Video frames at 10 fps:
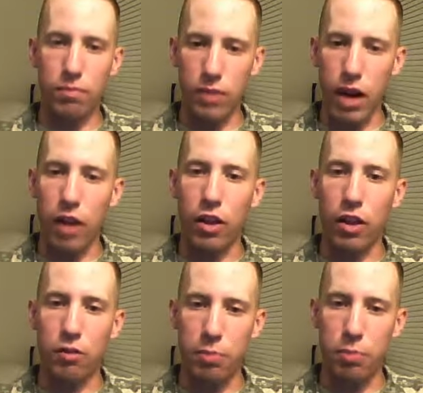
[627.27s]
I
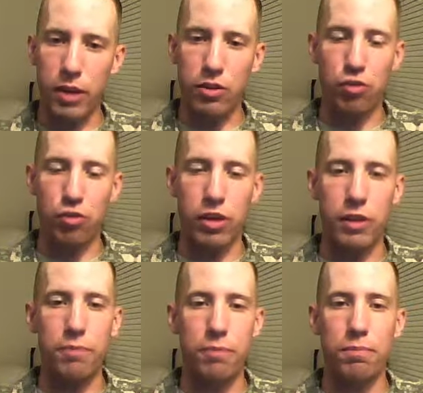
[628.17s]
love basic
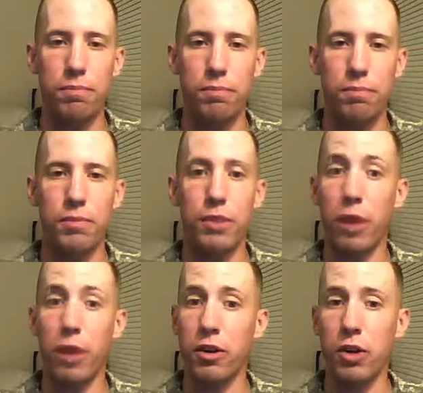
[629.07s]
training. If
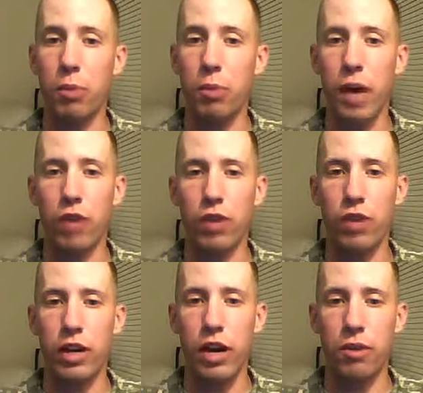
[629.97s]
I could go back right
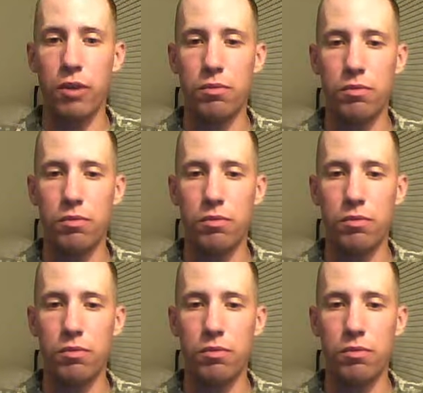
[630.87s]
now,